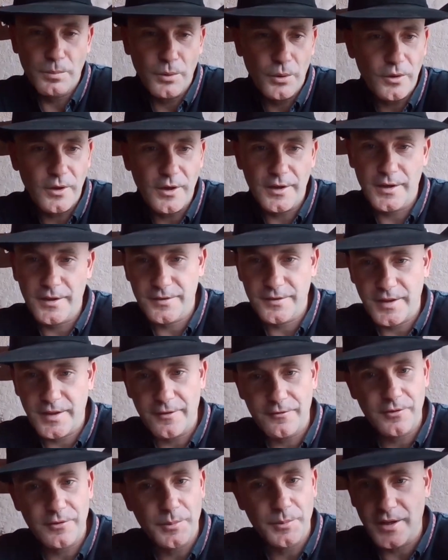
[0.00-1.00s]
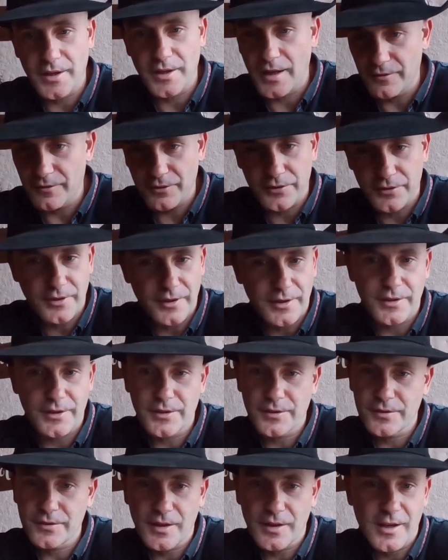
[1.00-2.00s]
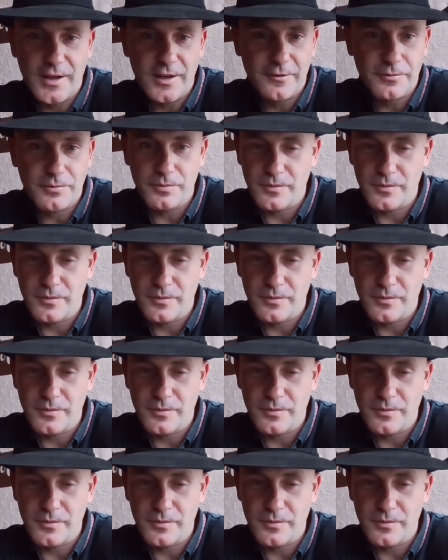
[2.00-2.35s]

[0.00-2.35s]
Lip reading: bull riding has given me everything in this life,